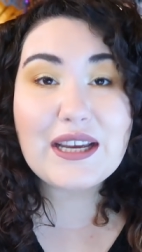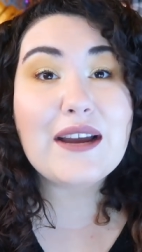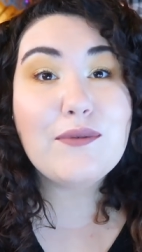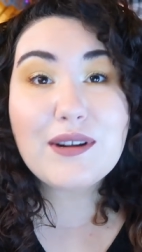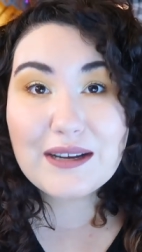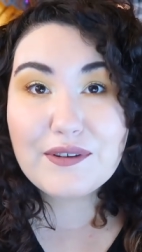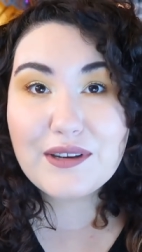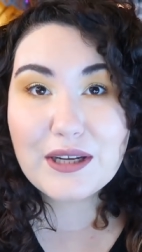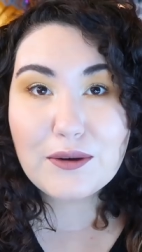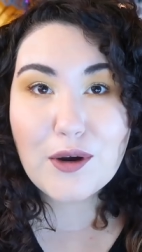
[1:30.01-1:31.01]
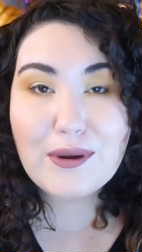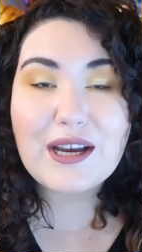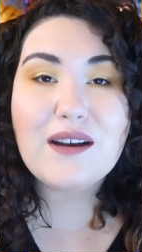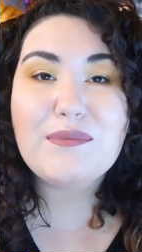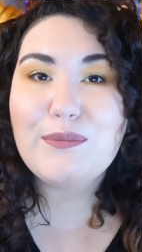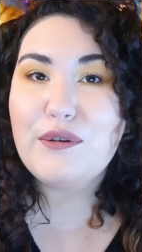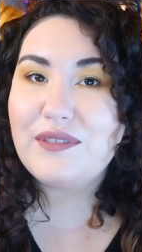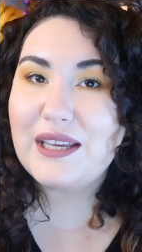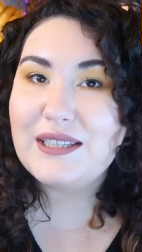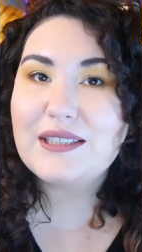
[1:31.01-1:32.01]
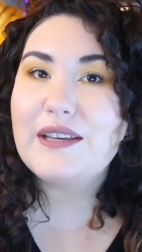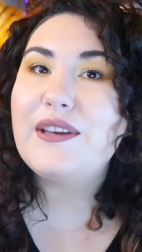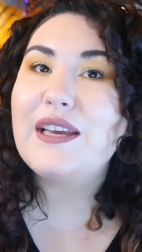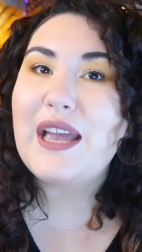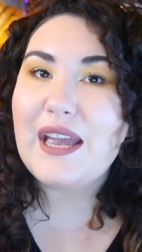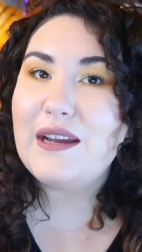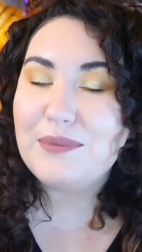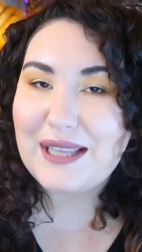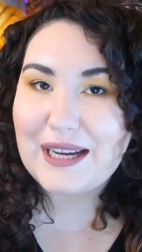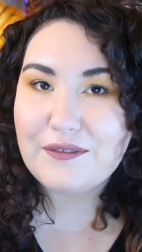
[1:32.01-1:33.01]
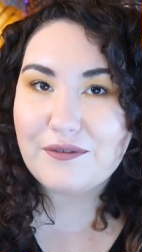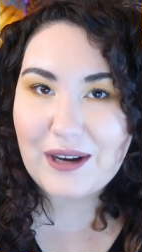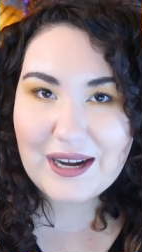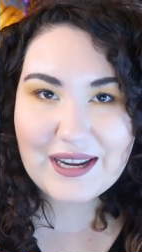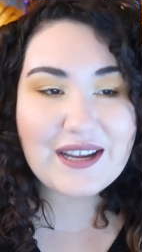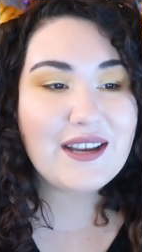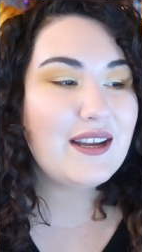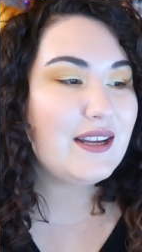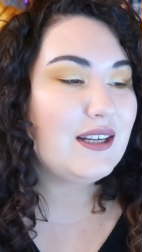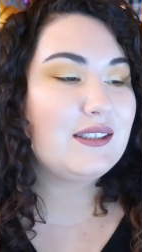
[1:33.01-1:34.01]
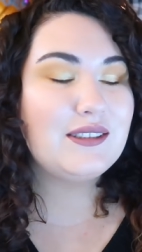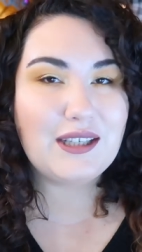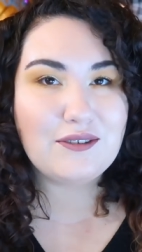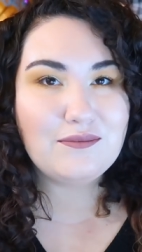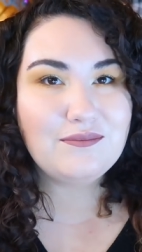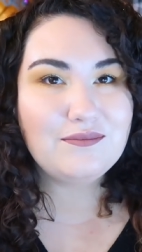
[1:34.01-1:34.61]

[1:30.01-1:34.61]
I will have a video going up both Thanksgiving and Black Friday, so